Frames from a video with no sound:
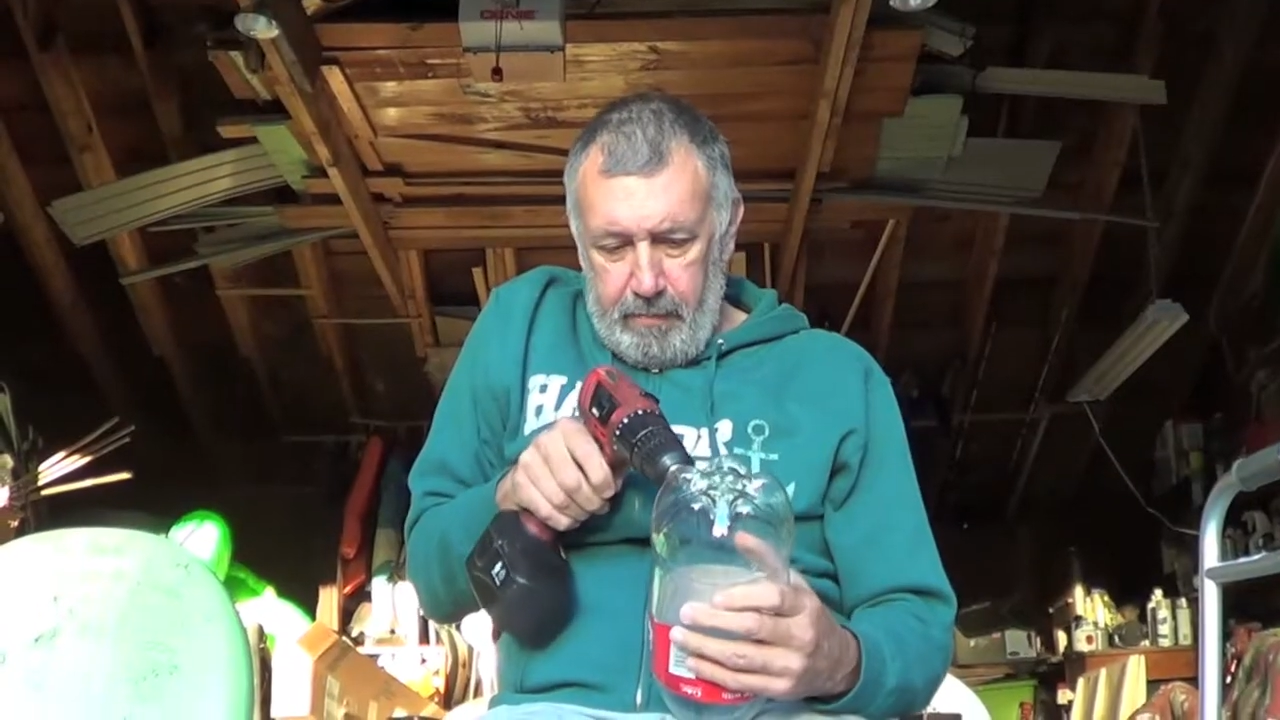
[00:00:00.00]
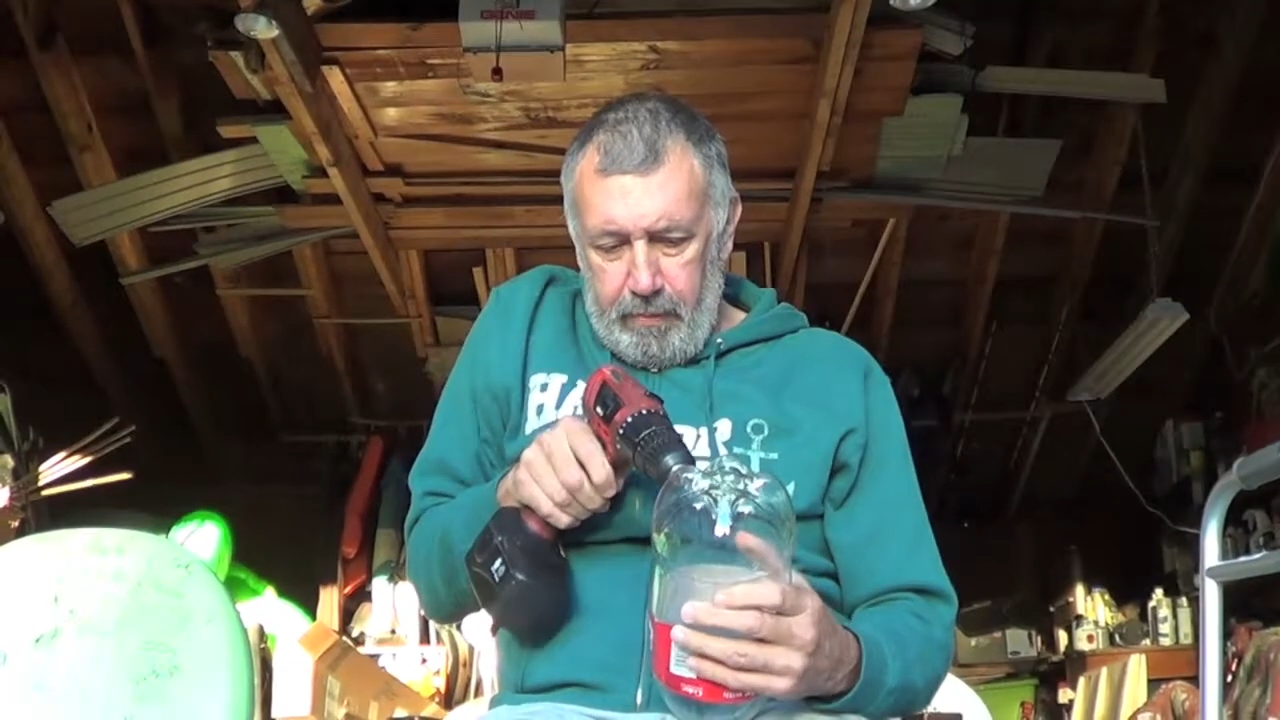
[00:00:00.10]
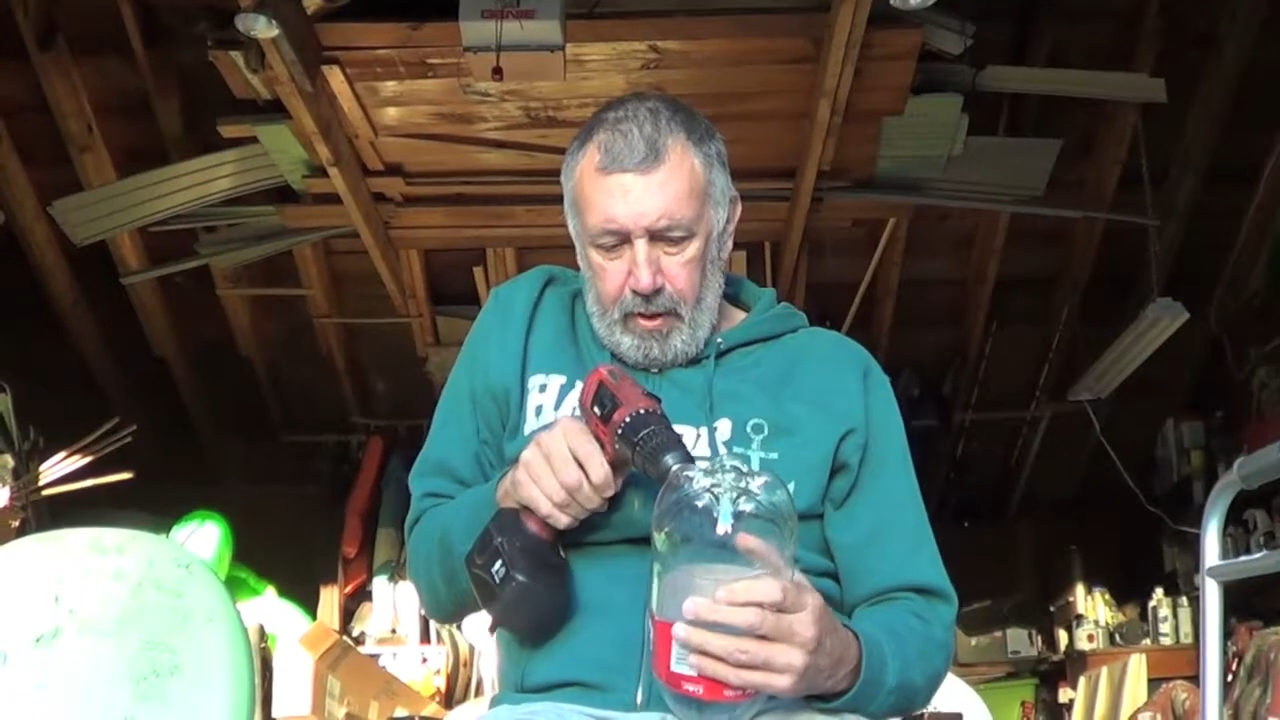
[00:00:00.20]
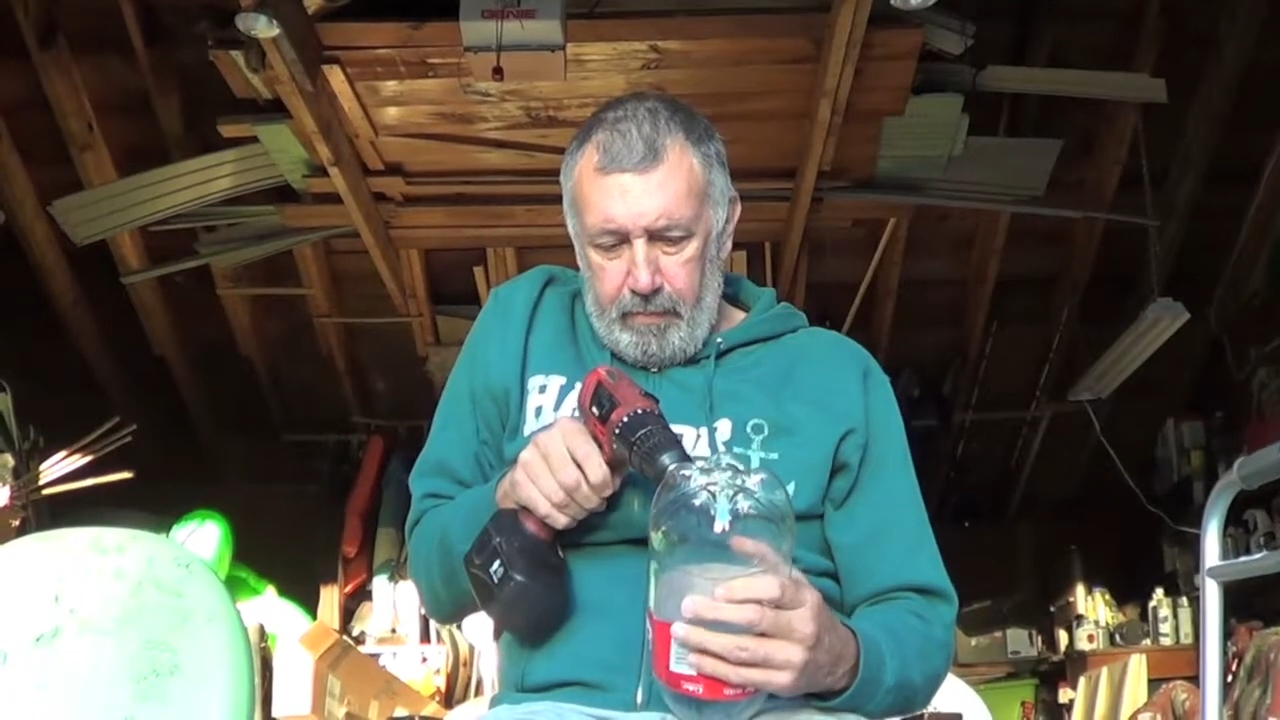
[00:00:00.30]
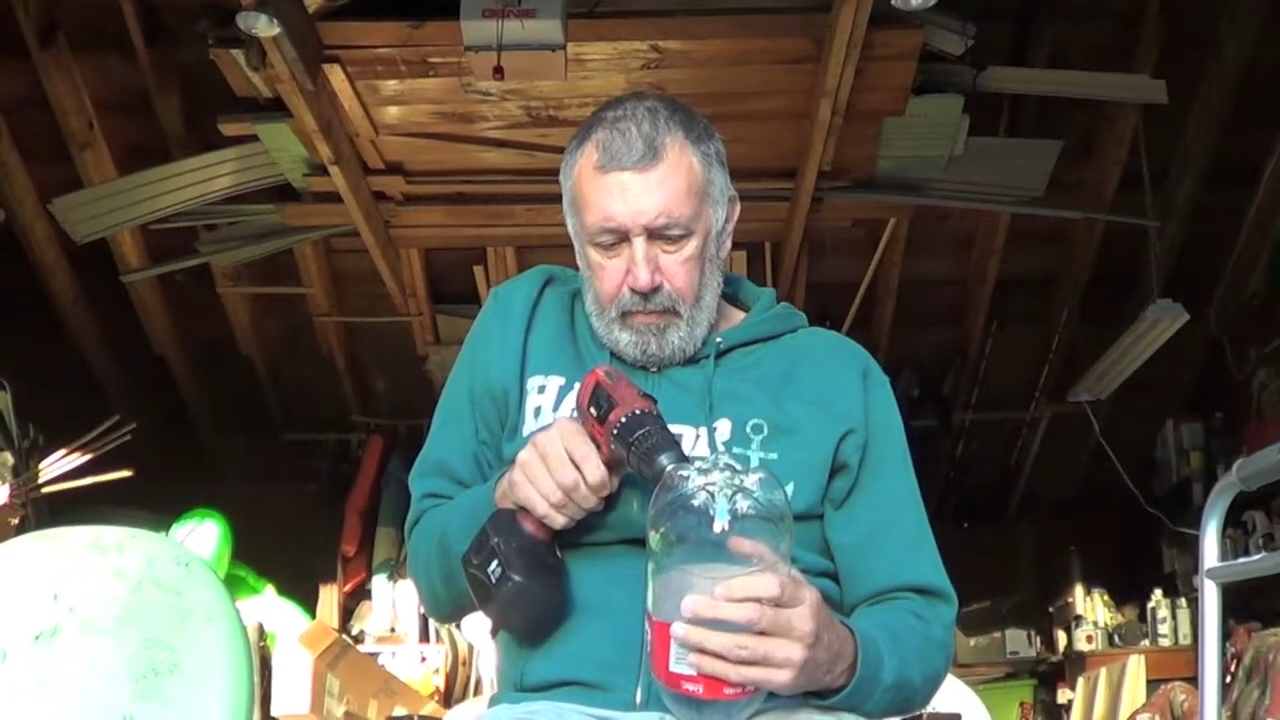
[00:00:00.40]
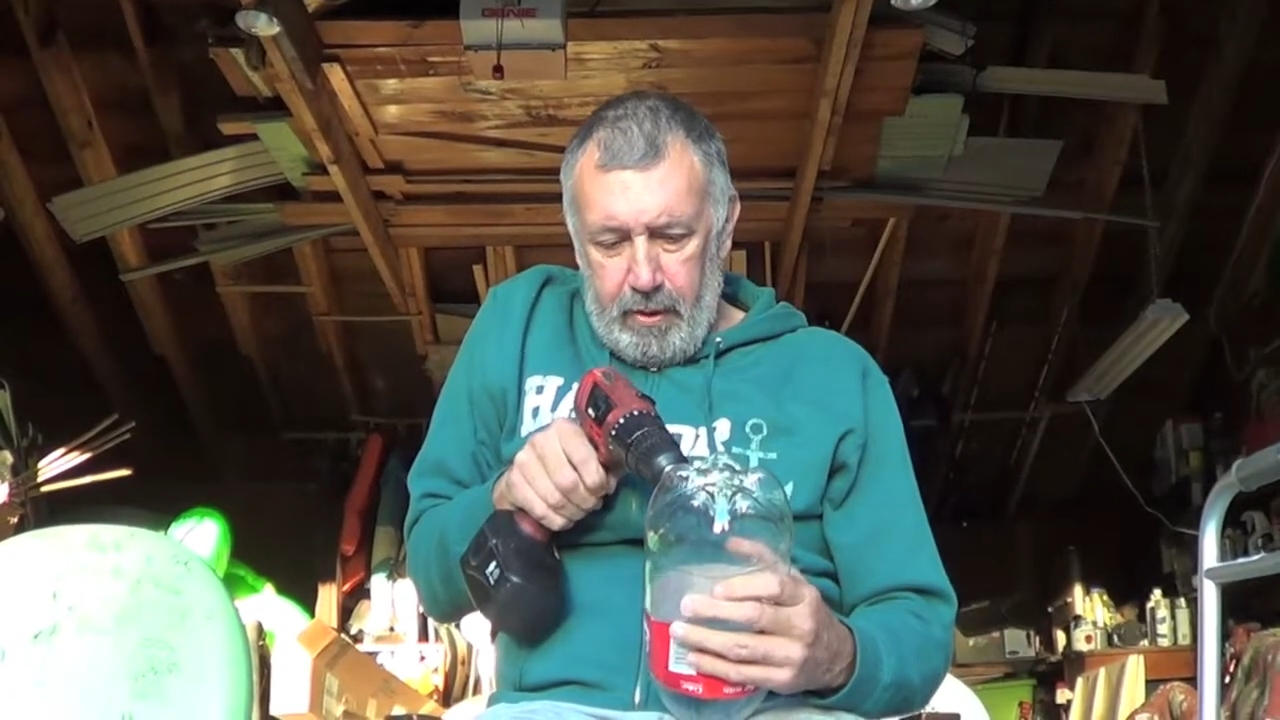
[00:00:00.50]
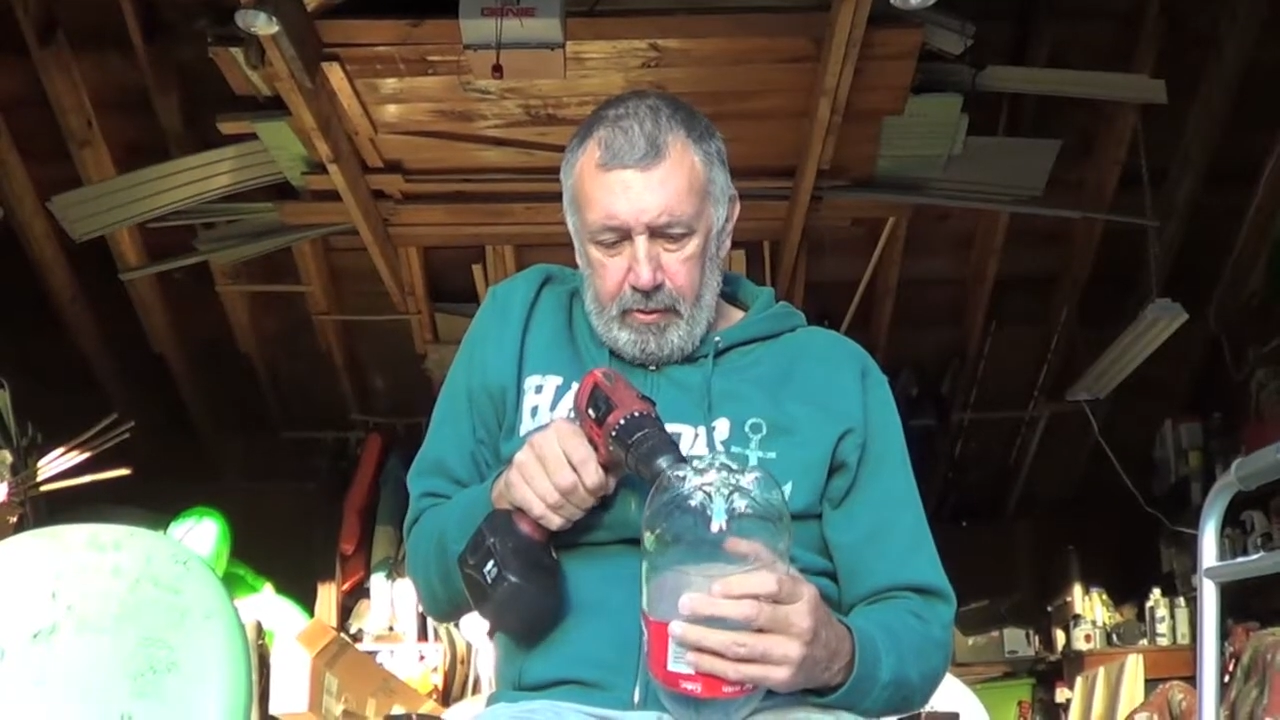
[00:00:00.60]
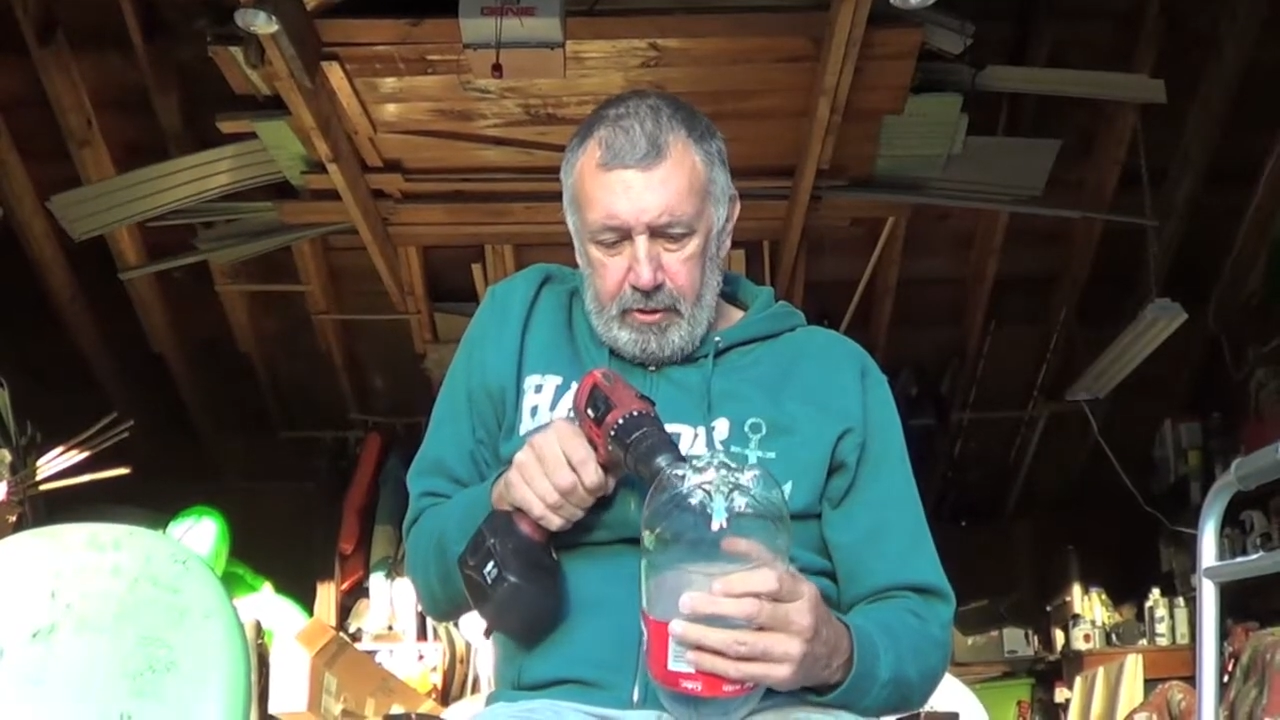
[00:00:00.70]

pop bottle